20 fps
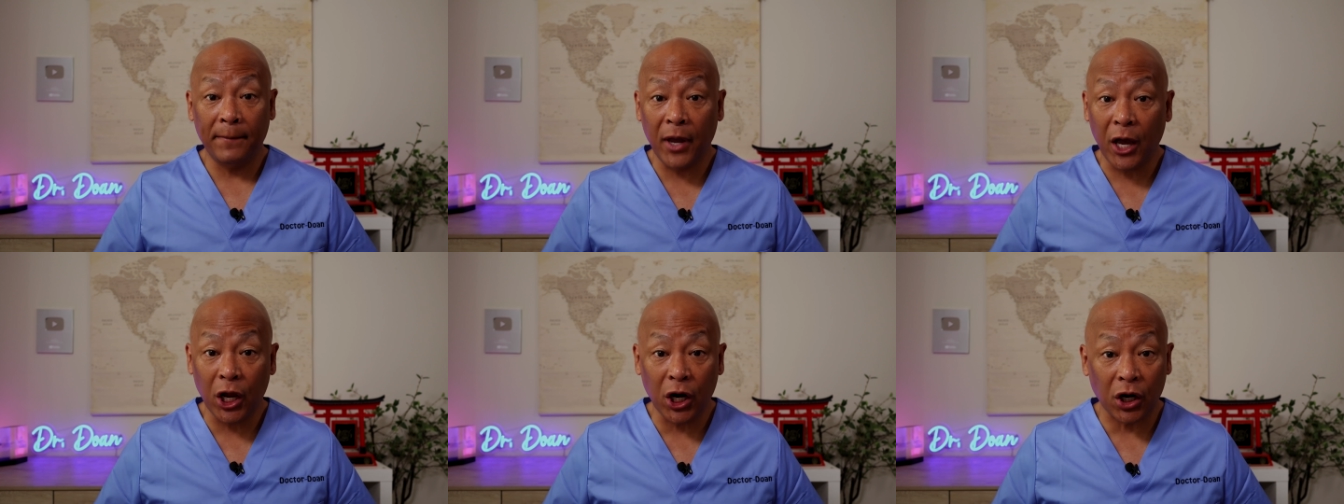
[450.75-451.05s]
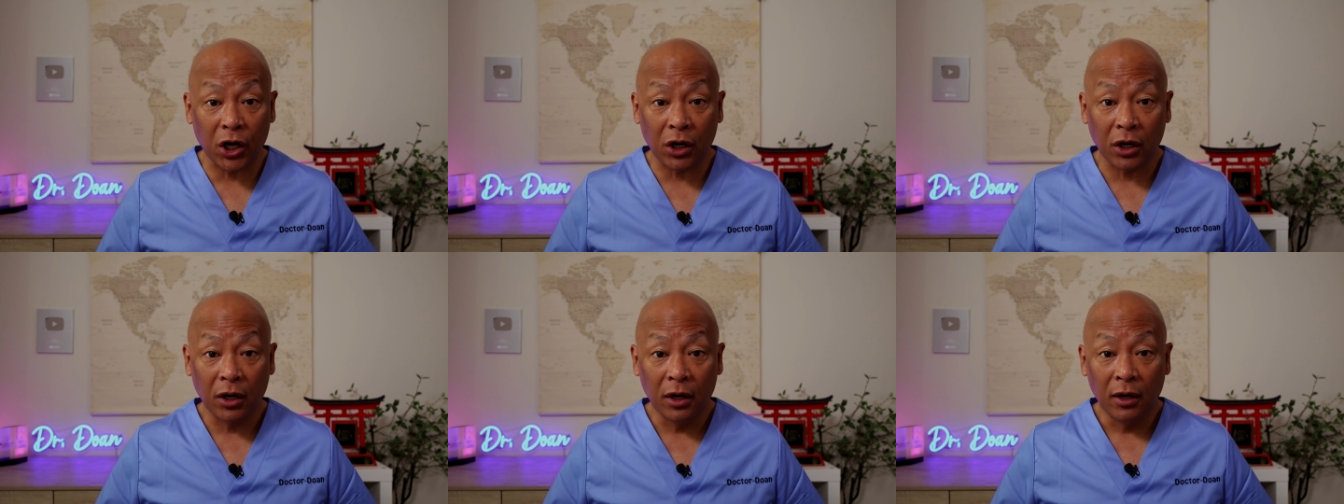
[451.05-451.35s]

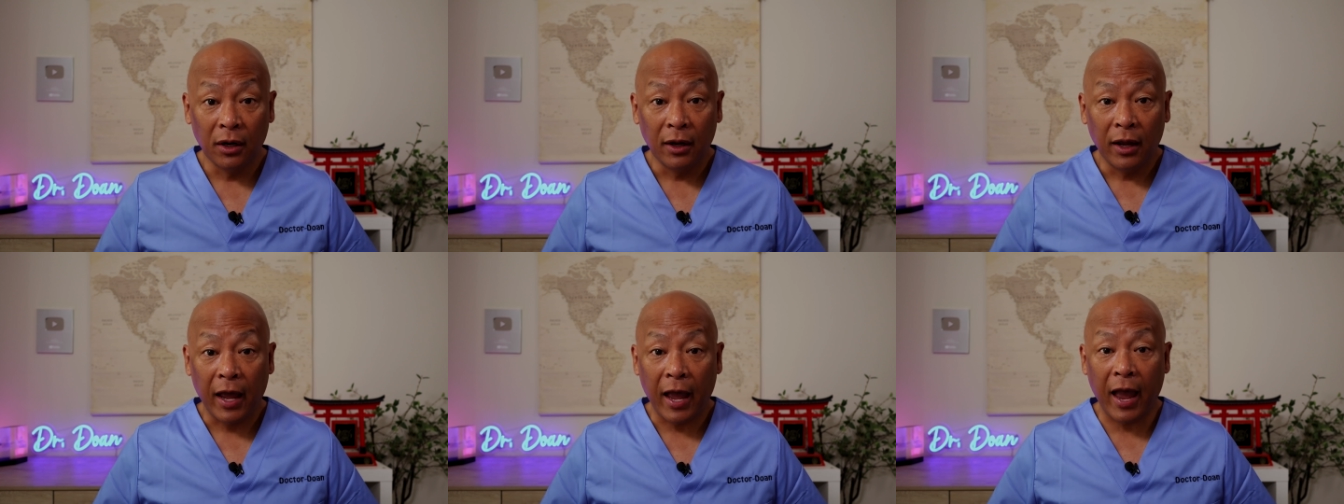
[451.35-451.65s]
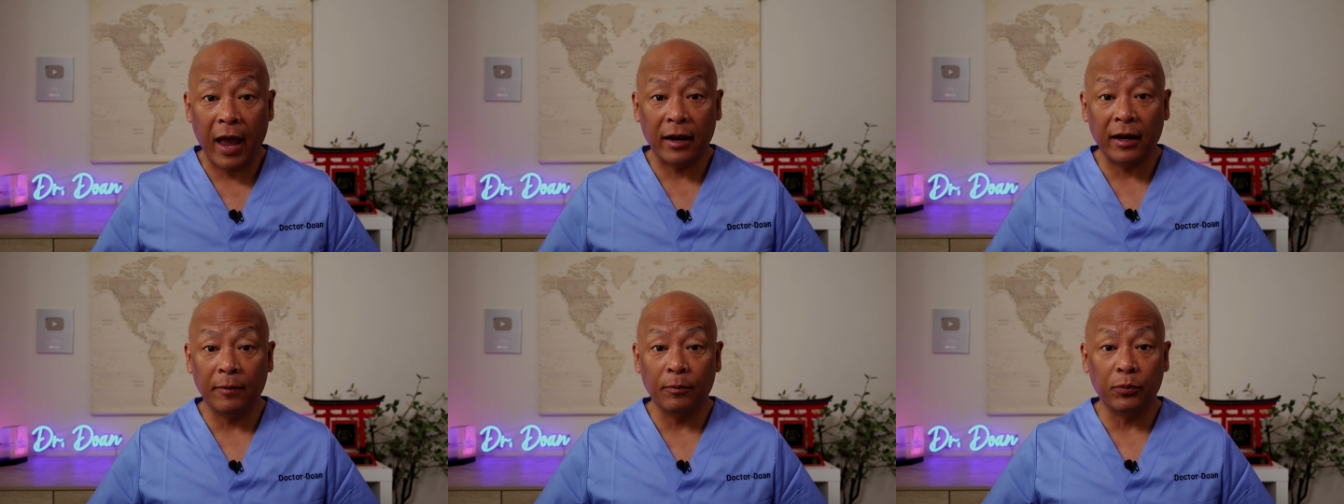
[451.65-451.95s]
better?
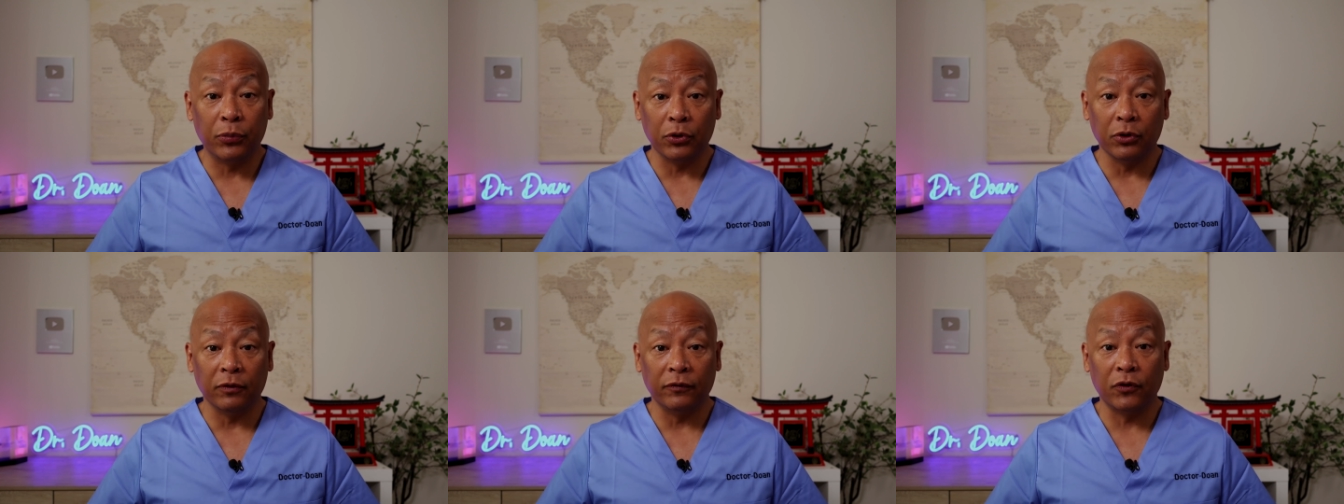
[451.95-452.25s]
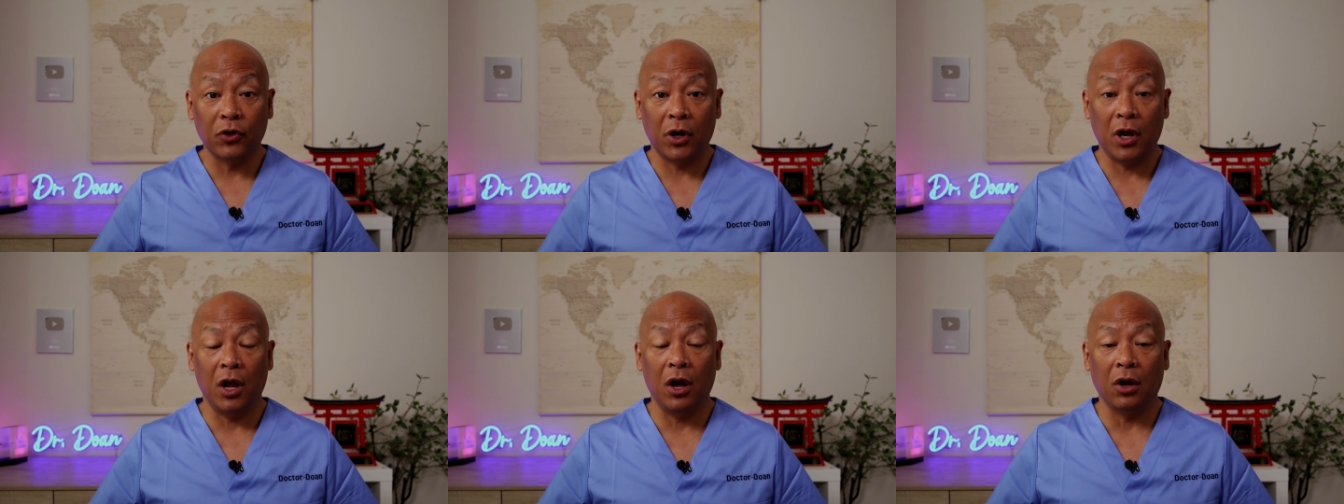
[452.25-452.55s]
and
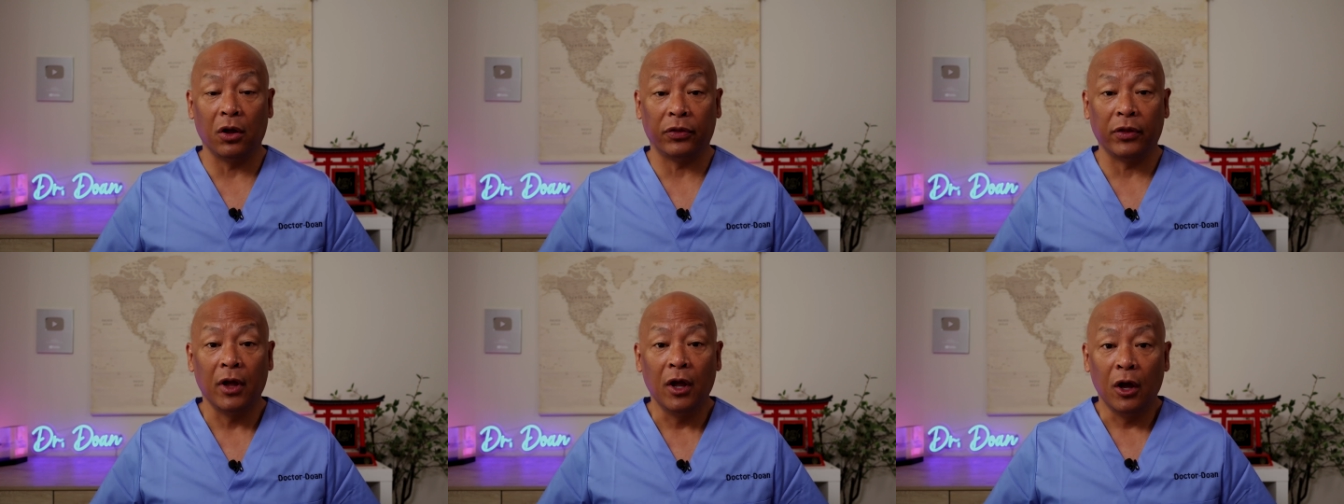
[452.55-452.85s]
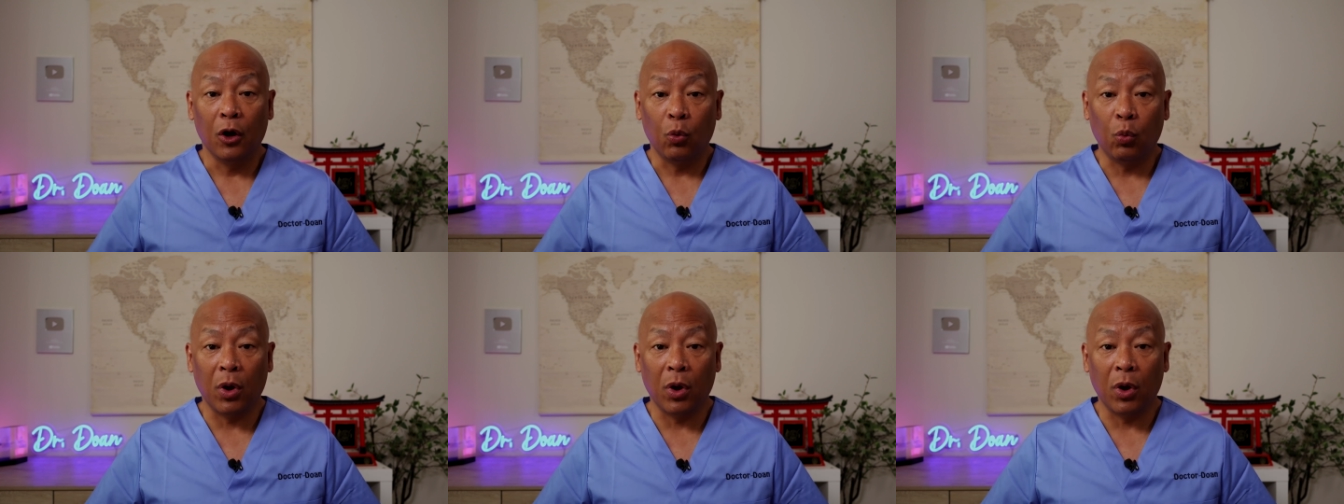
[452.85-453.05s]
improve your health?